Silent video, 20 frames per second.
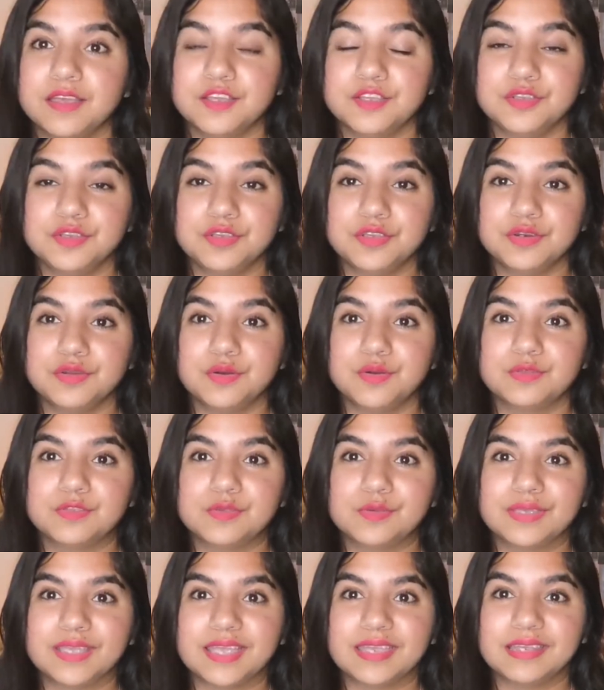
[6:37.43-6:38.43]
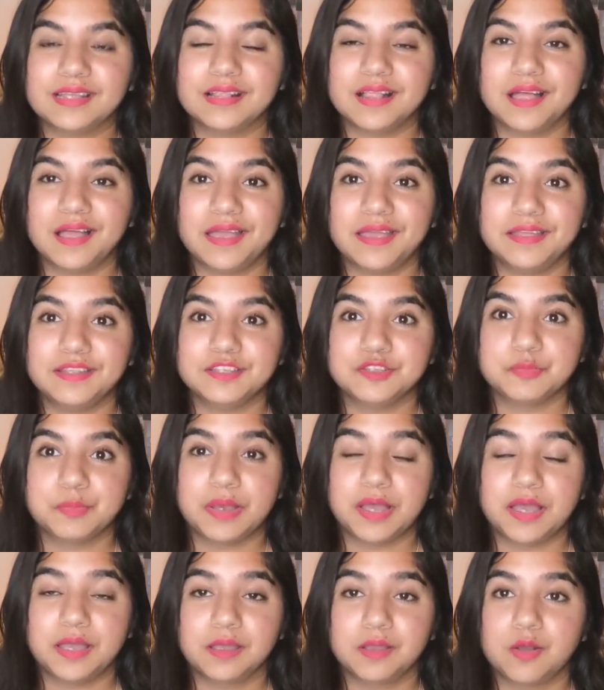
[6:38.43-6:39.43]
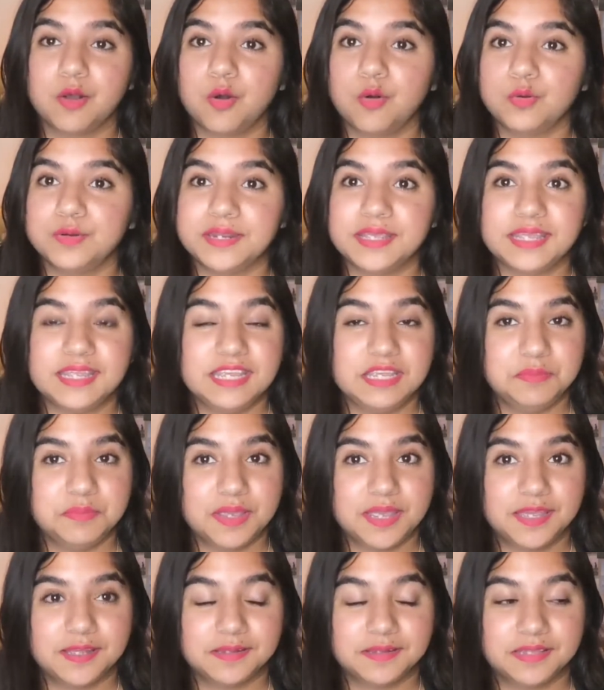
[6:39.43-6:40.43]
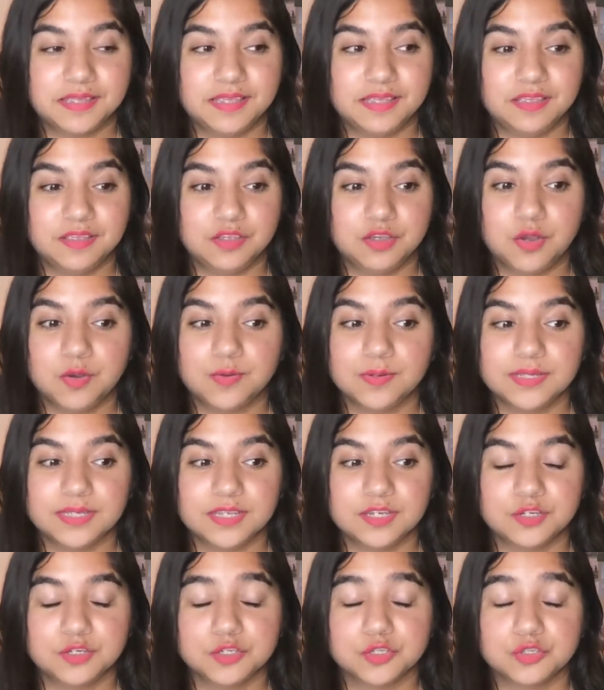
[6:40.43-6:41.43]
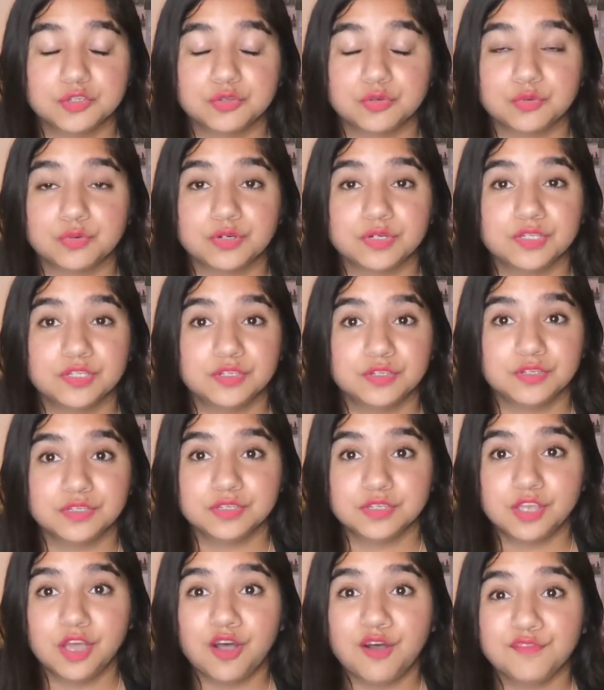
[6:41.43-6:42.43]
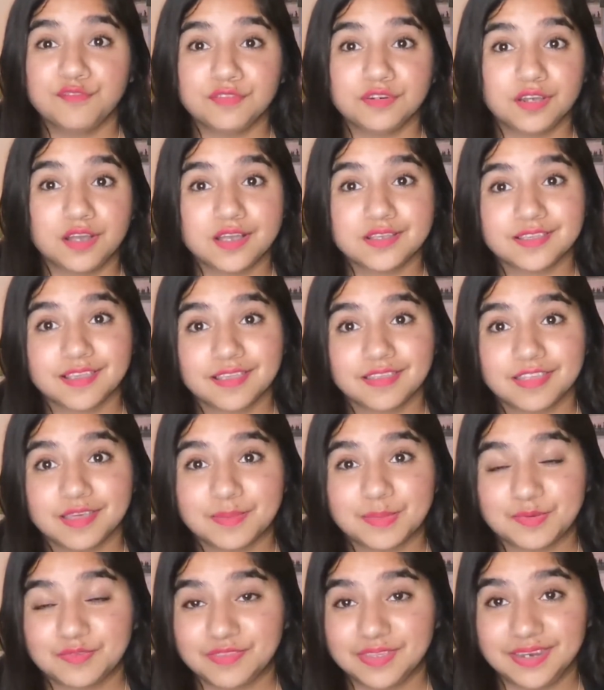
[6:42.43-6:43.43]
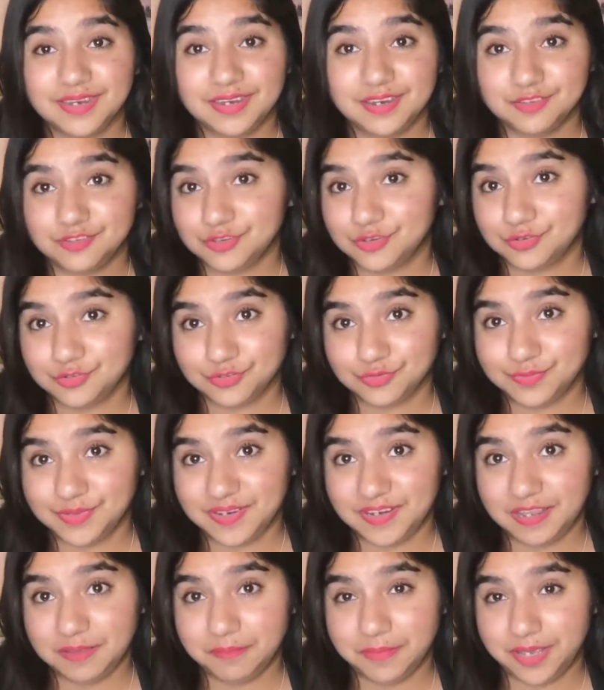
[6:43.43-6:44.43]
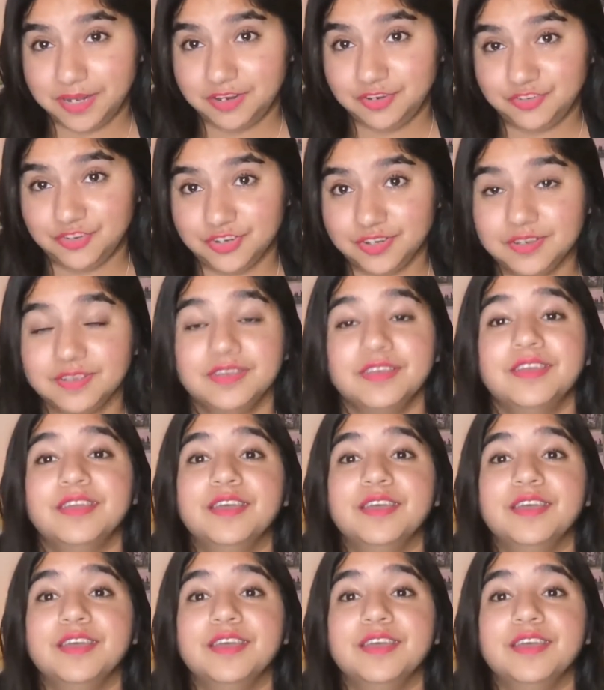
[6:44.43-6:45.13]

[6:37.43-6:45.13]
You can also gain clients by cold emailing, going into stores yourself and asking them if they need a social media manager.